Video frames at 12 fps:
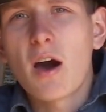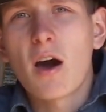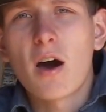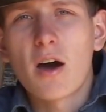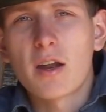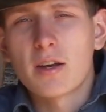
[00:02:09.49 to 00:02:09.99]

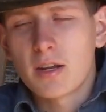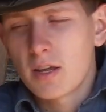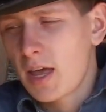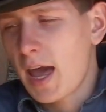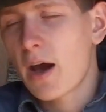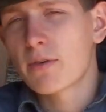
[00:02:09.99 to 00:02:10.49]
on
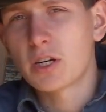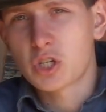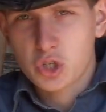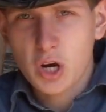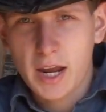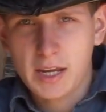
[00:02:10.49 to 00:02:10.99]
how to
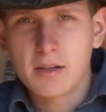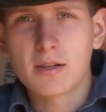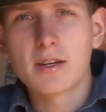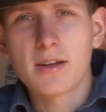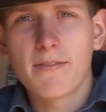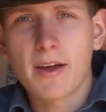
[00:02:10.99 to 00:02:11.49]
train
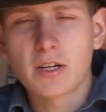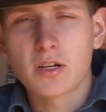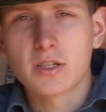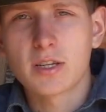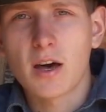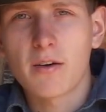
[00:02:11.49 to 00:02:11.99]
to defend
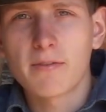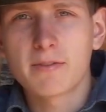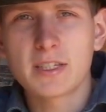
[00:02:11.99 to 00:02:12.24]
yourself.